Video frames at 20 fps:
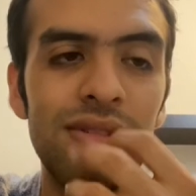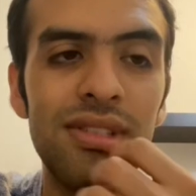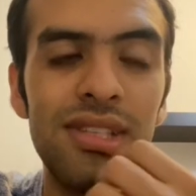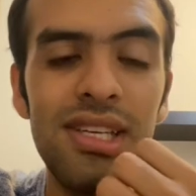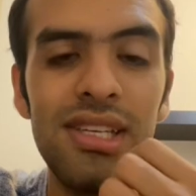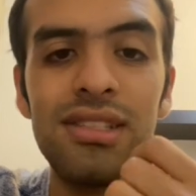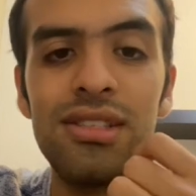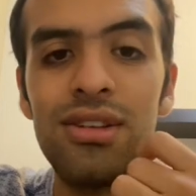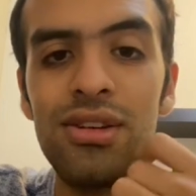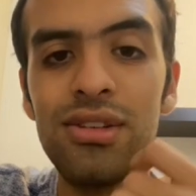
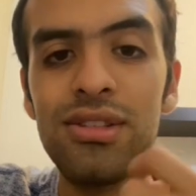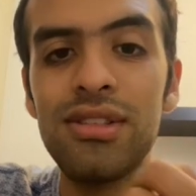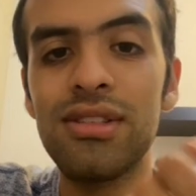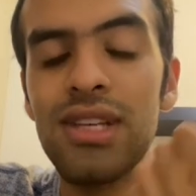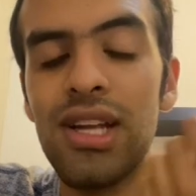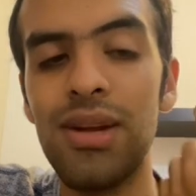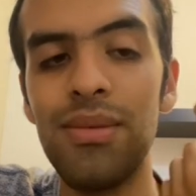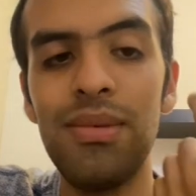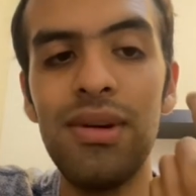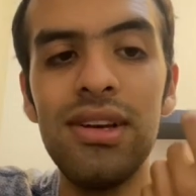these searches
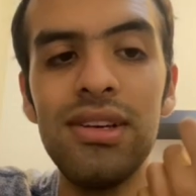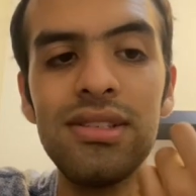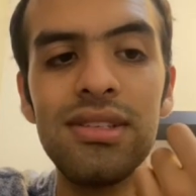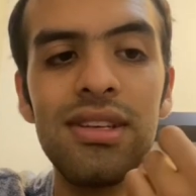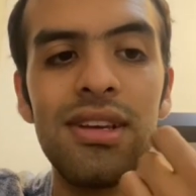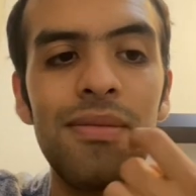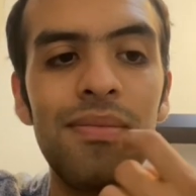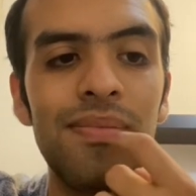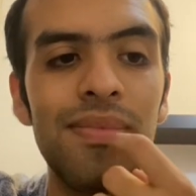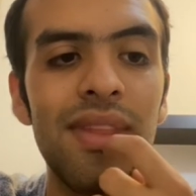are best,
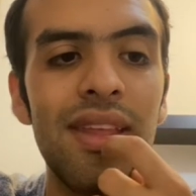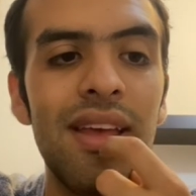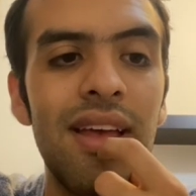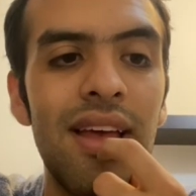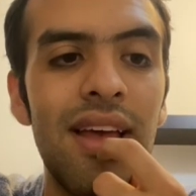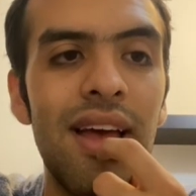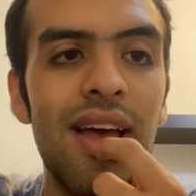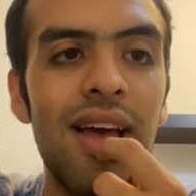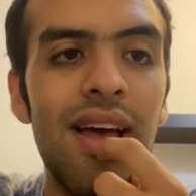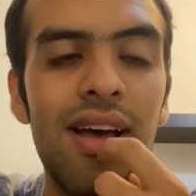
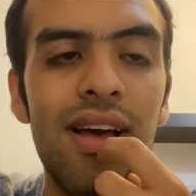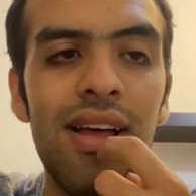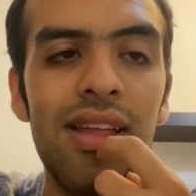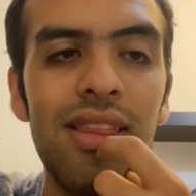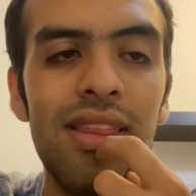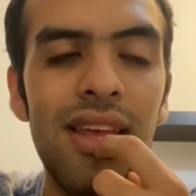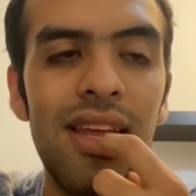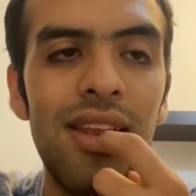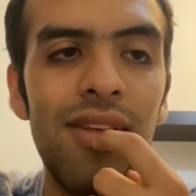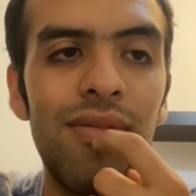
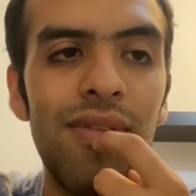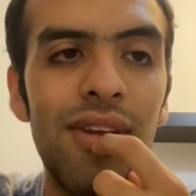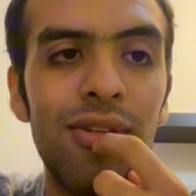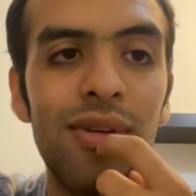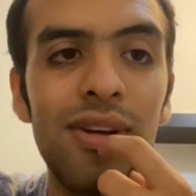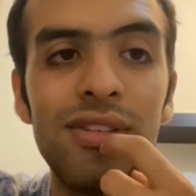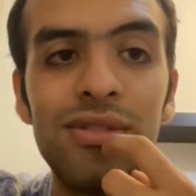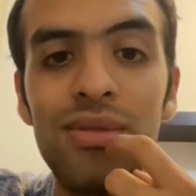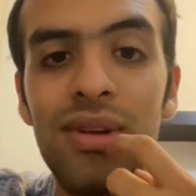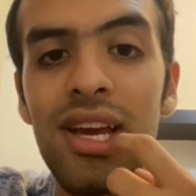and then if he
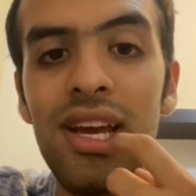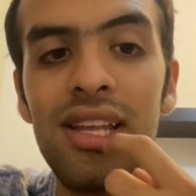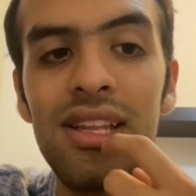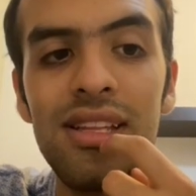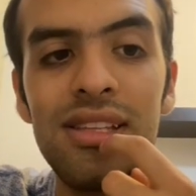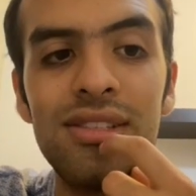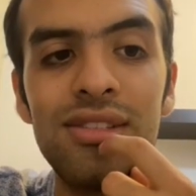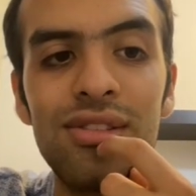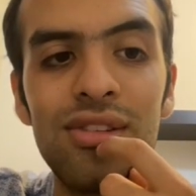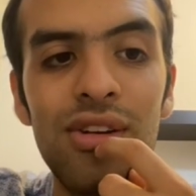tries to negate and
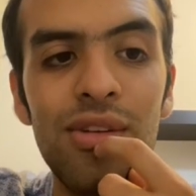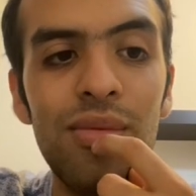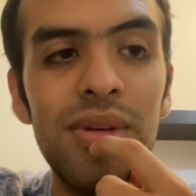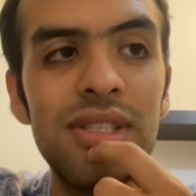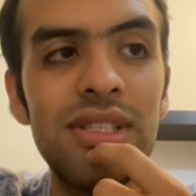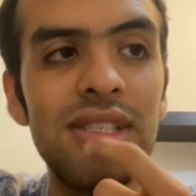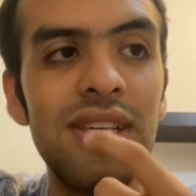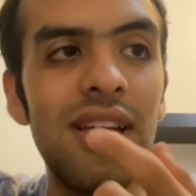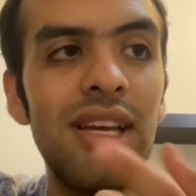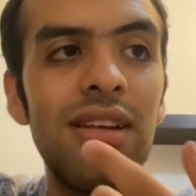destroy, we
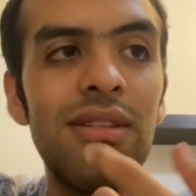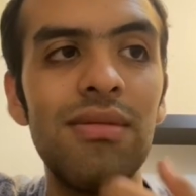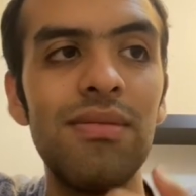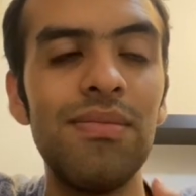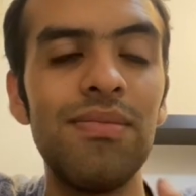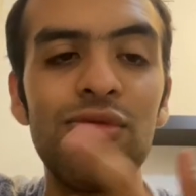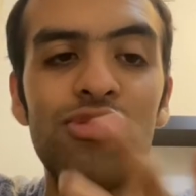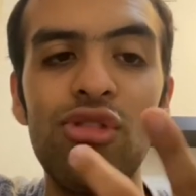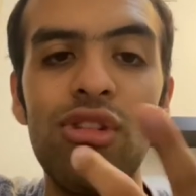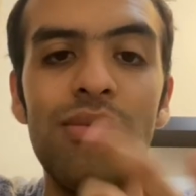chain
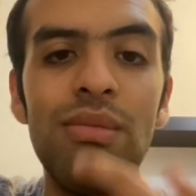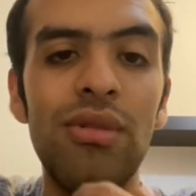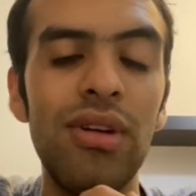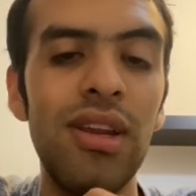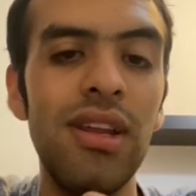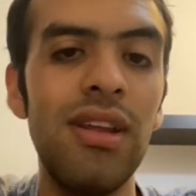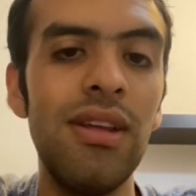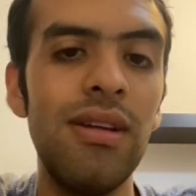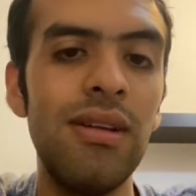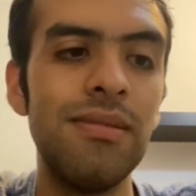
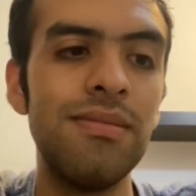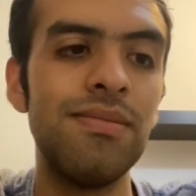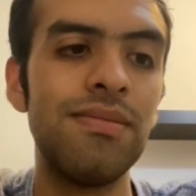Ceremony,